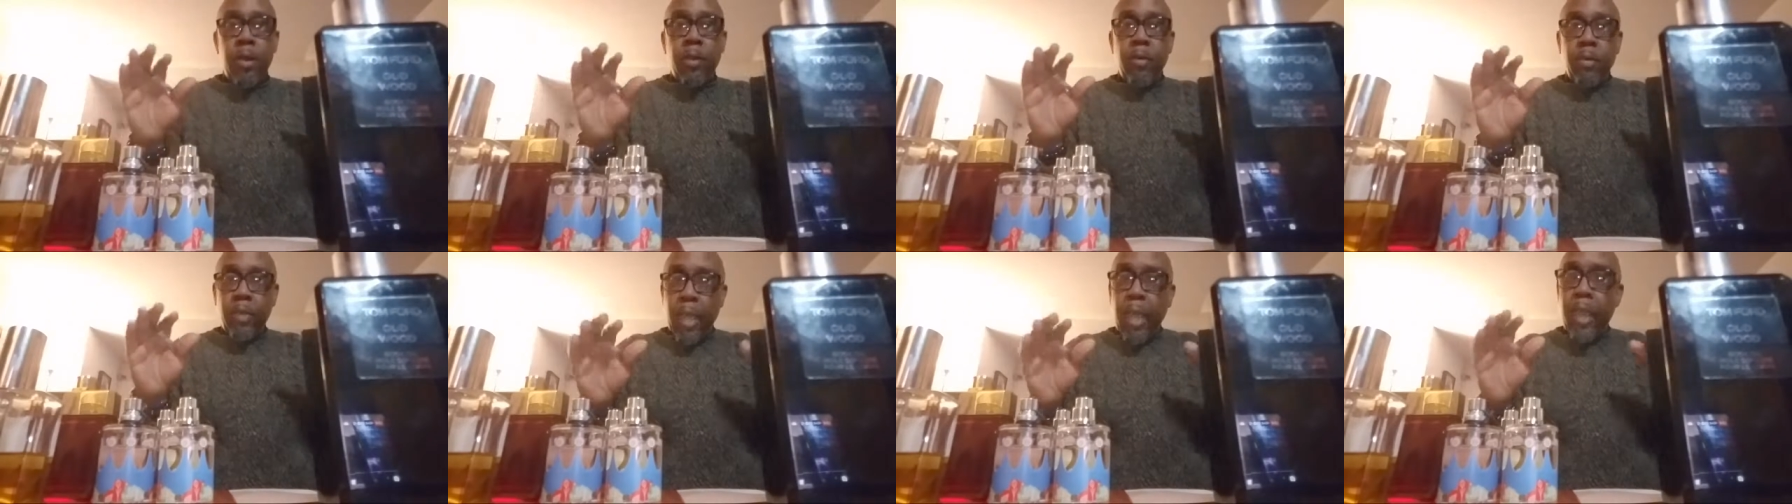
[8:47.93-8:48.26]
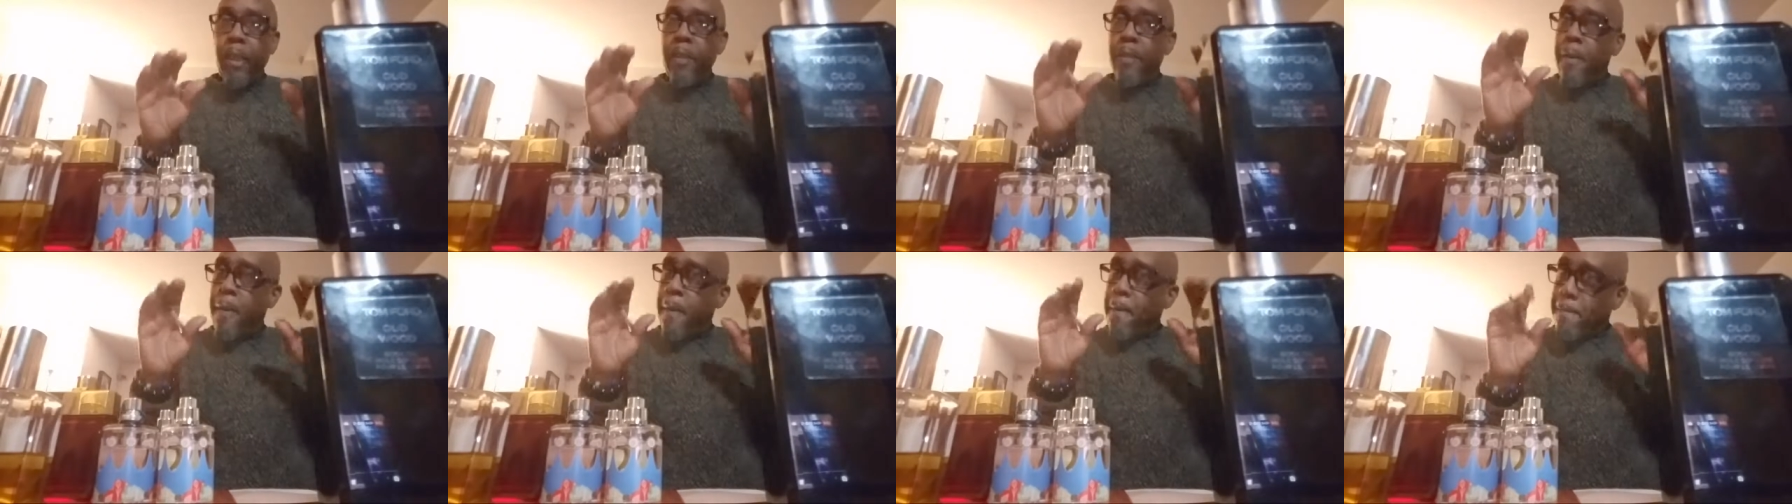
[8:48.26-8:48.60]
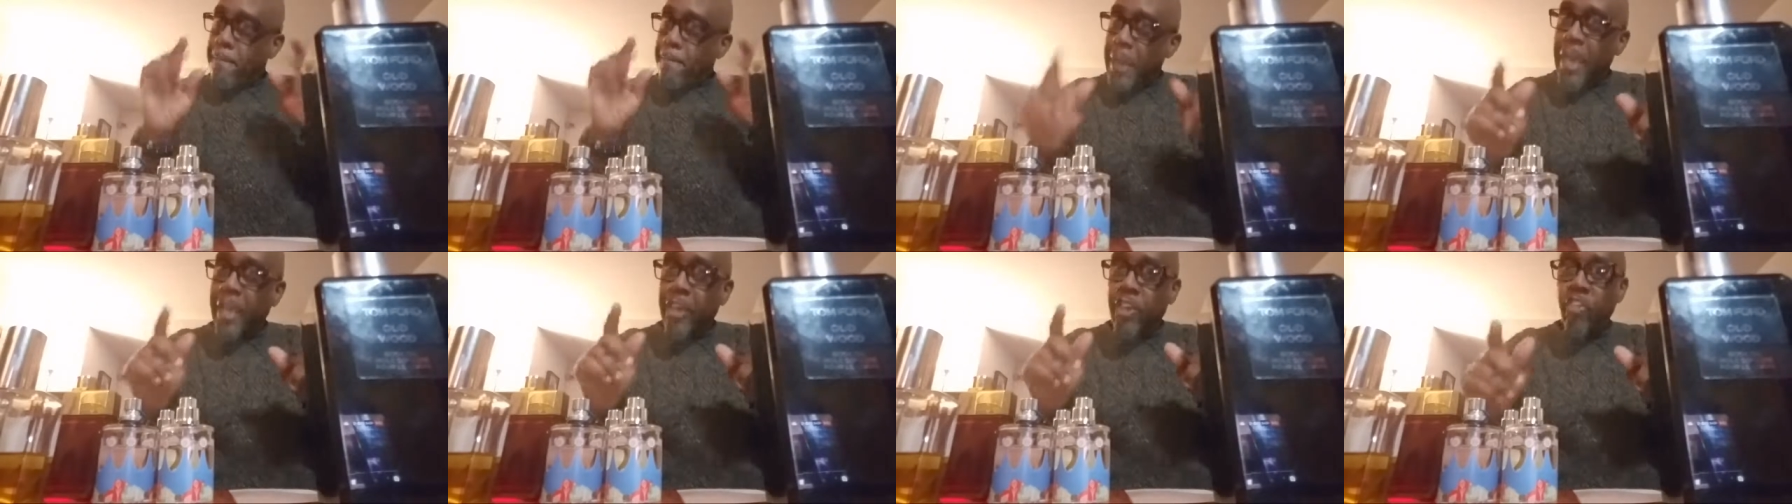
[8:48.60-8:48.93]
Okay?
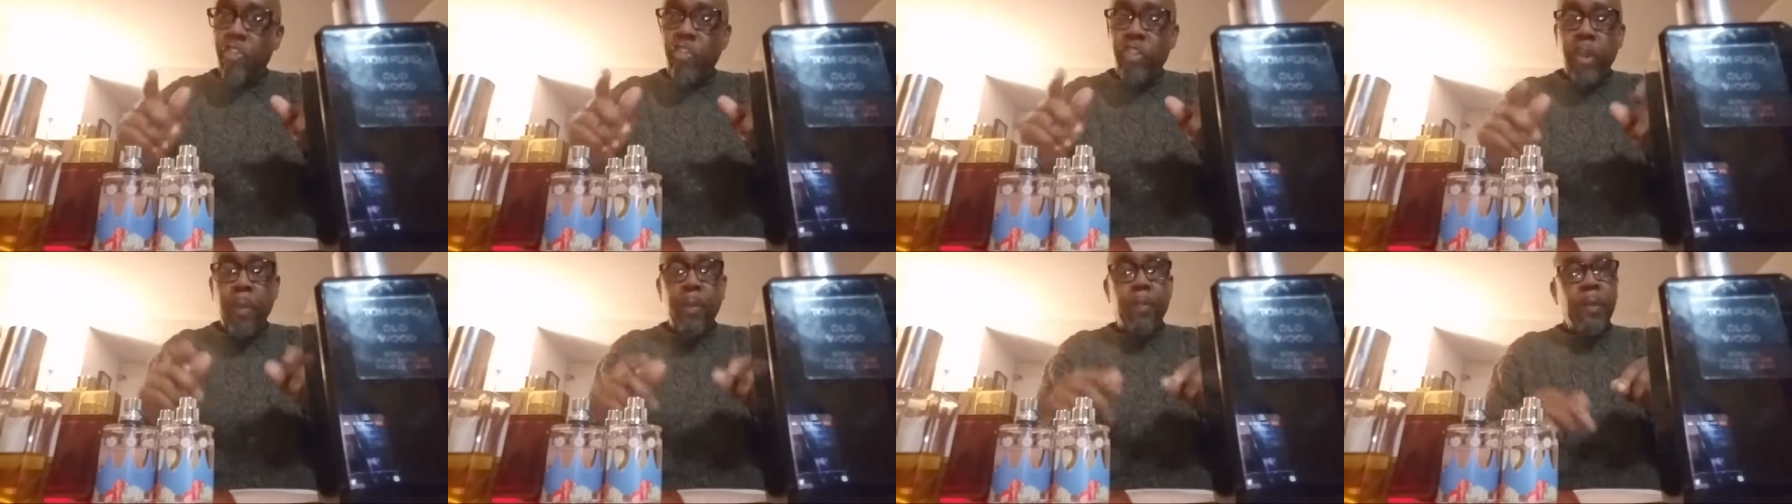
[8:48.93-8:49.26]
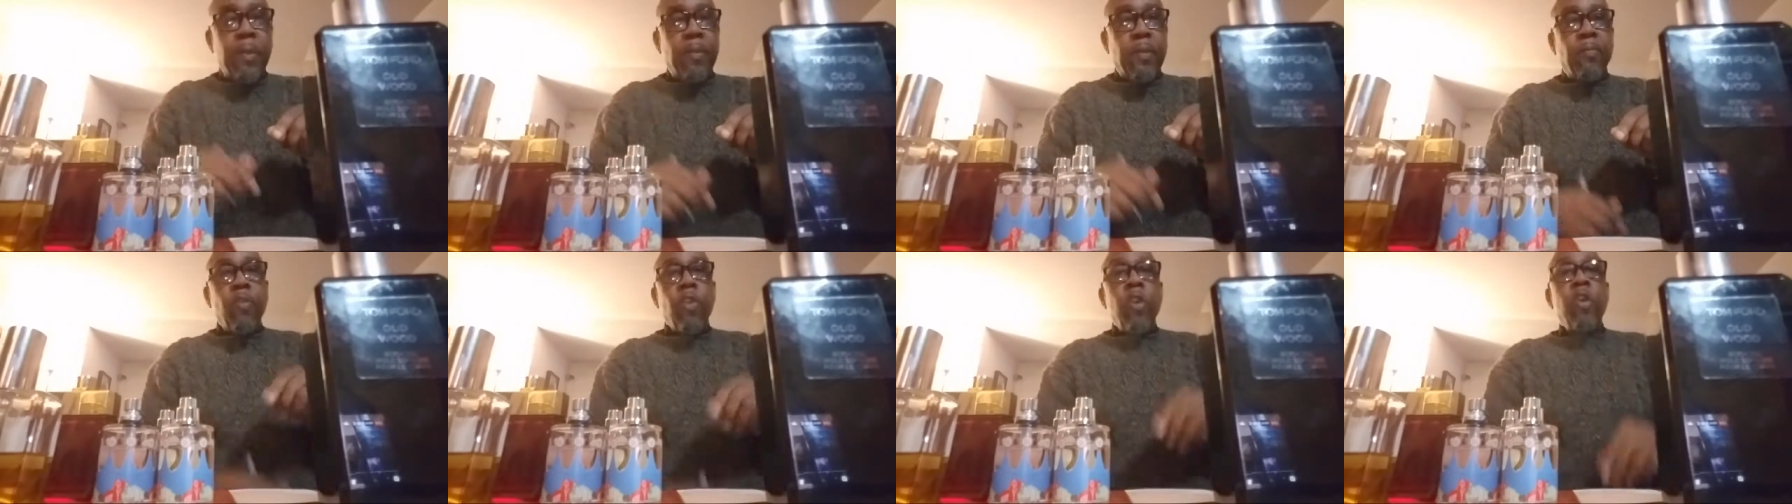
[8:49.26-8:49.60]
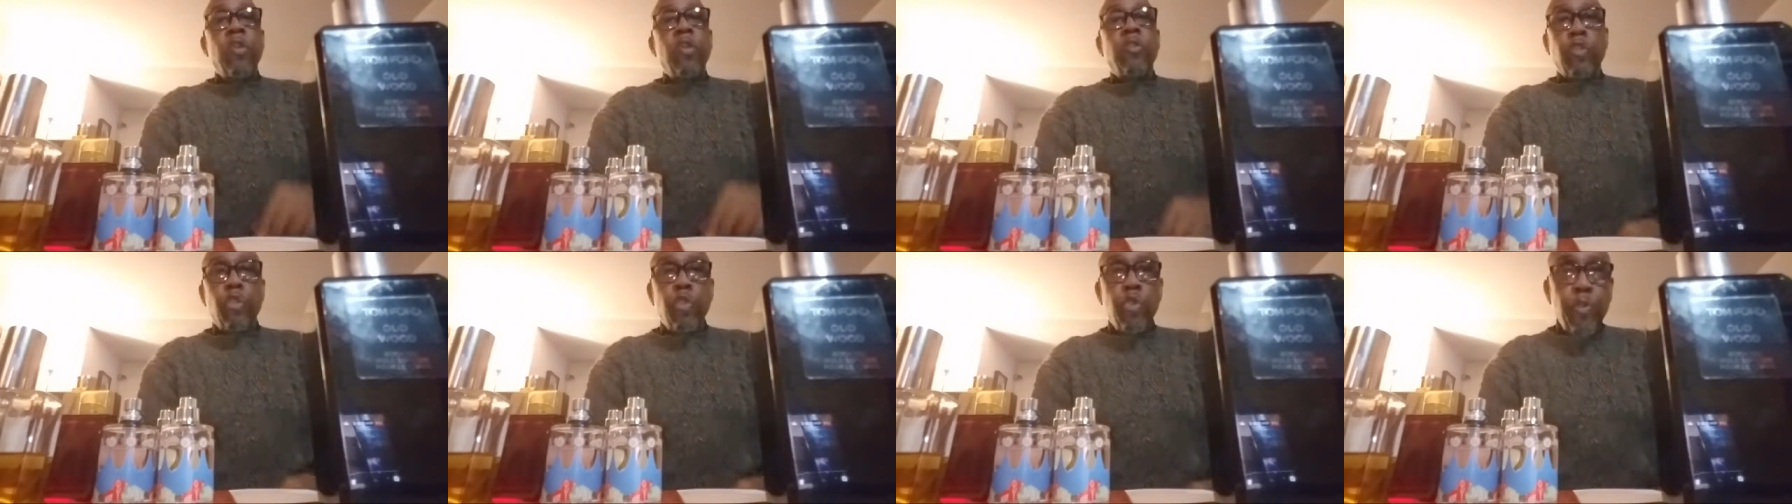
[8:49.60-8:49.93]
Minus shipping.
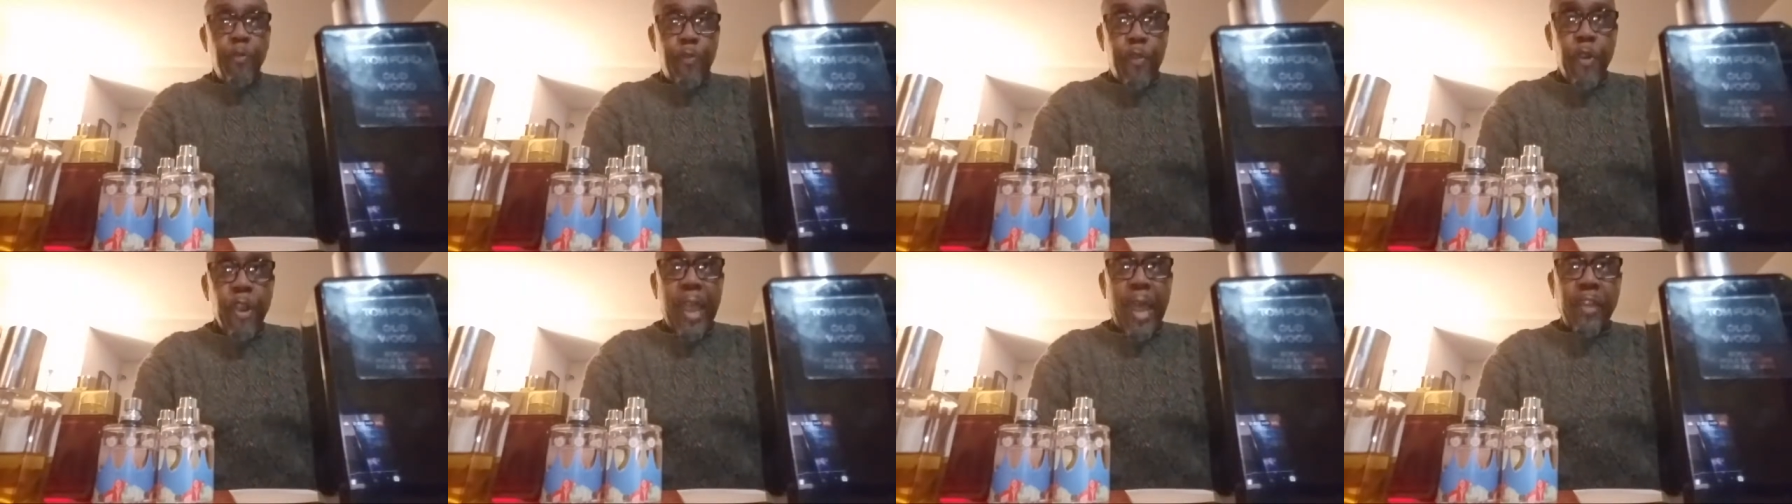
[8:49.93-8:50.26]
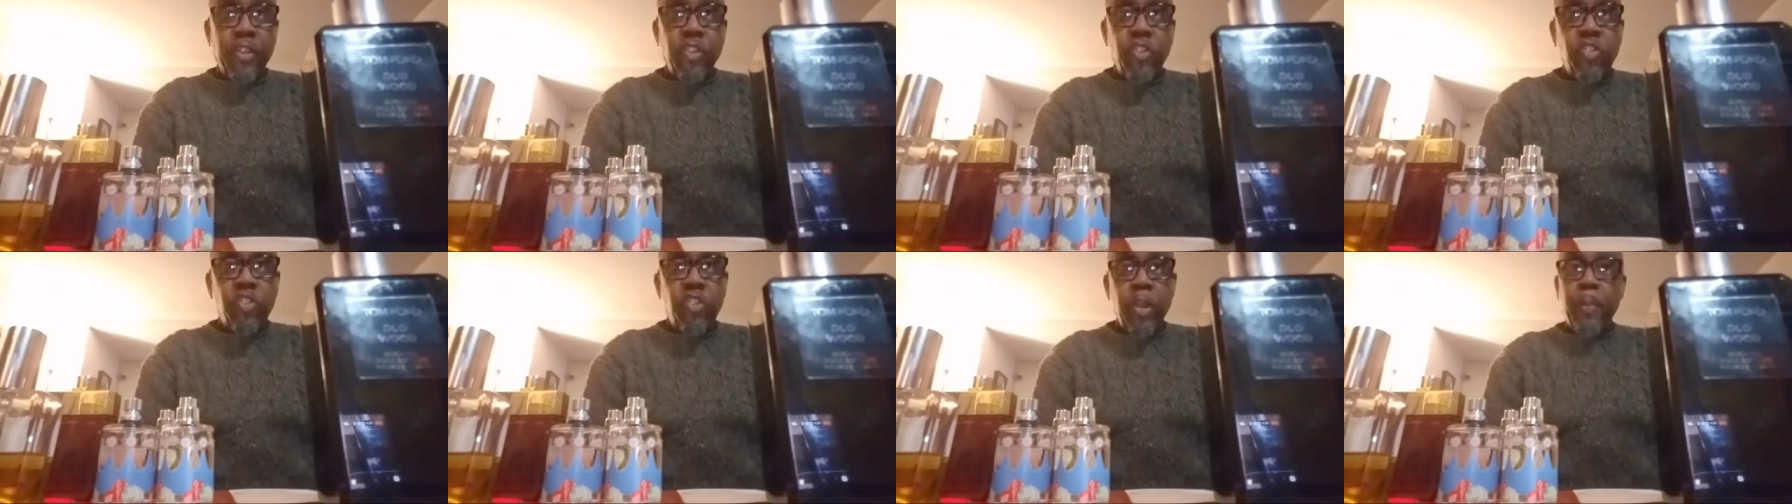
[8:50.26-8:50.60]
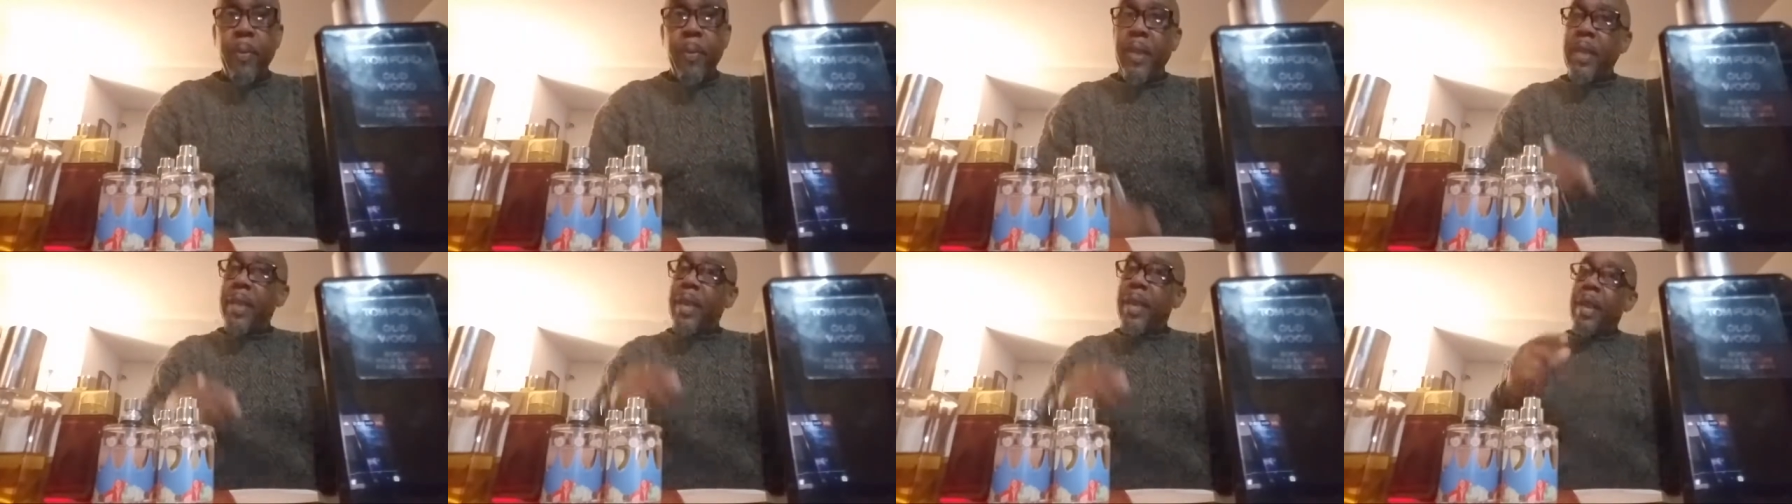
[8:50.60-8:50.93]
So you figure out the
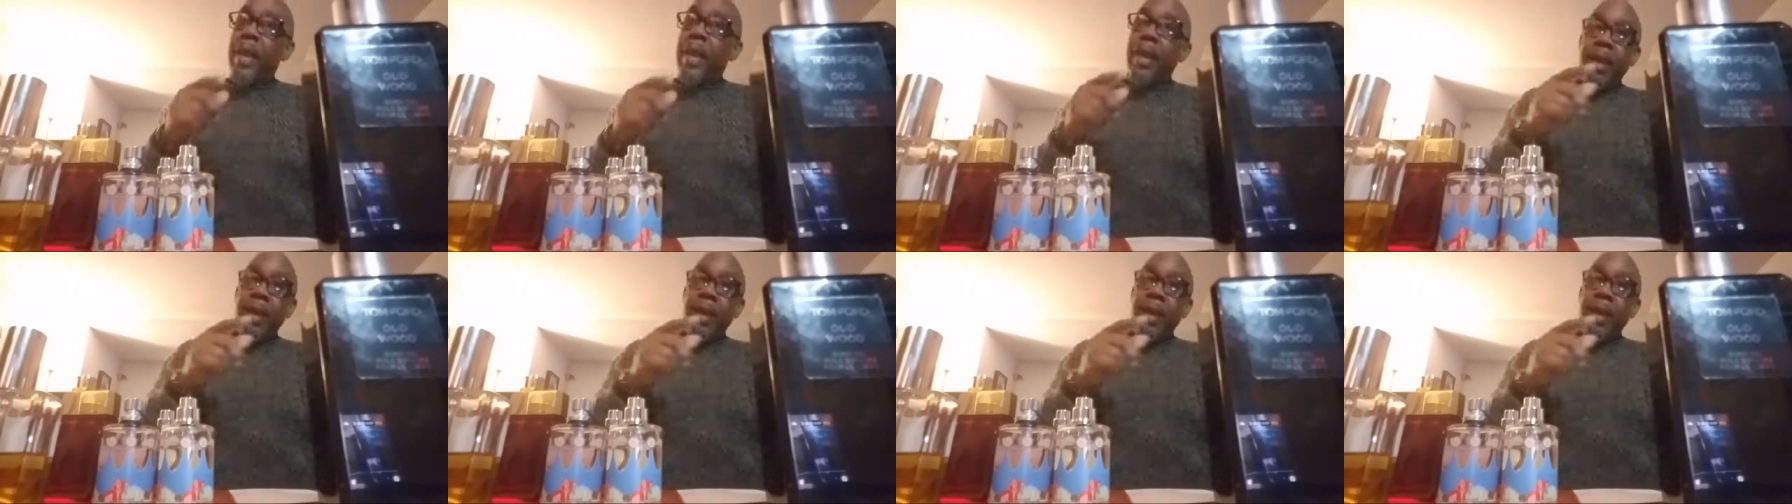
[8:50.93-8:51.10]
shipping